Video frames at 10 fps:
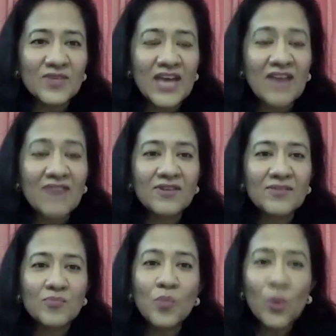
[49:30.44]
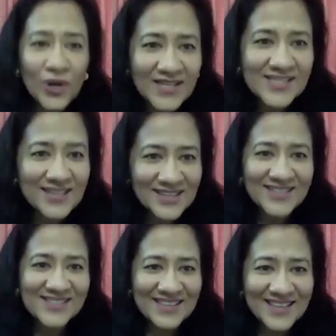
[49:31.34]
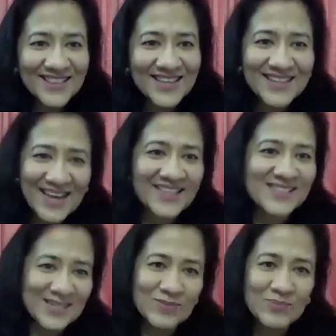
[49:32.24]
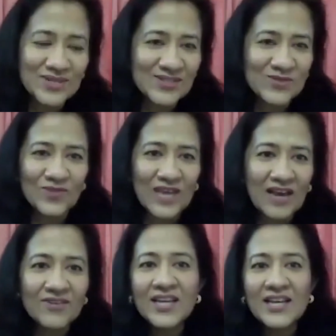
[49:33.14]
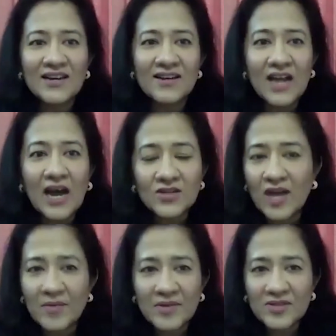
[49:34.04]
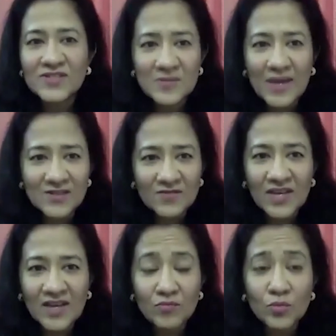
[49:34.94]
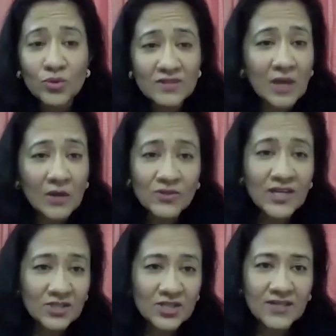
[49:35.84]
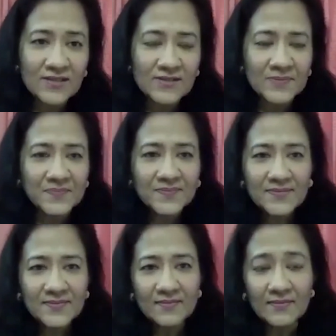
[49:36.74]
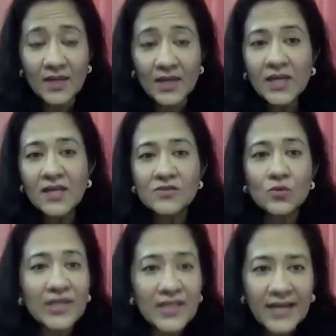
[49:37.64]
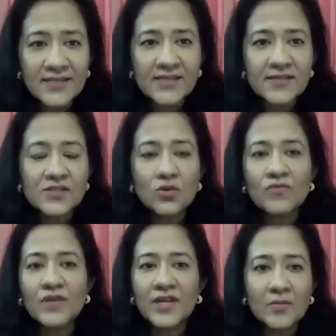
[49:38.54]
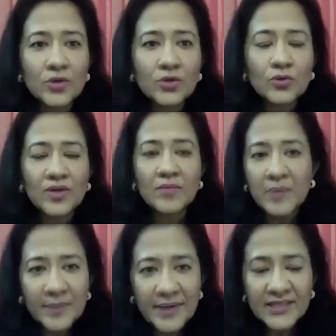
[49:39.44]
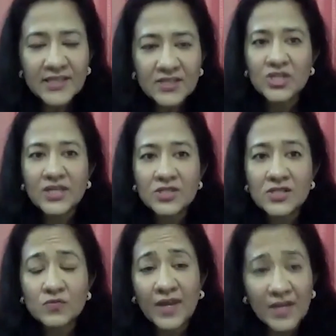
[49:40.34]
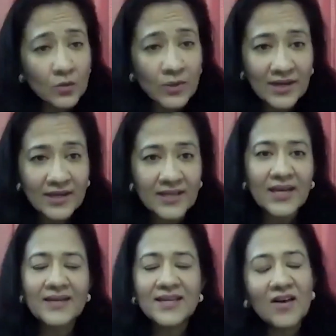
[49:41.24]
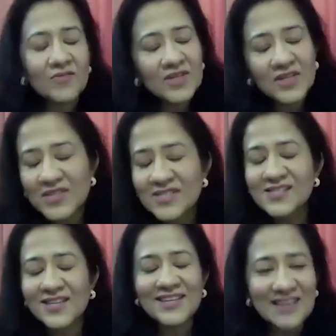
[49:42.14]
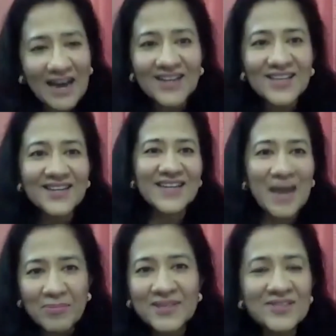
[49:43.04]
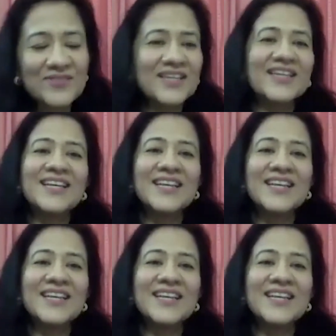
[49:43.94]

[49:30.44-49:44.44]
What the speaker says: have more engineers than tax experts. So we have a lot, just imagine, we have more than 1,000 engineers. So in that sense, we are able to implement these changes very quickly, and yeah, we stay young and adaptive and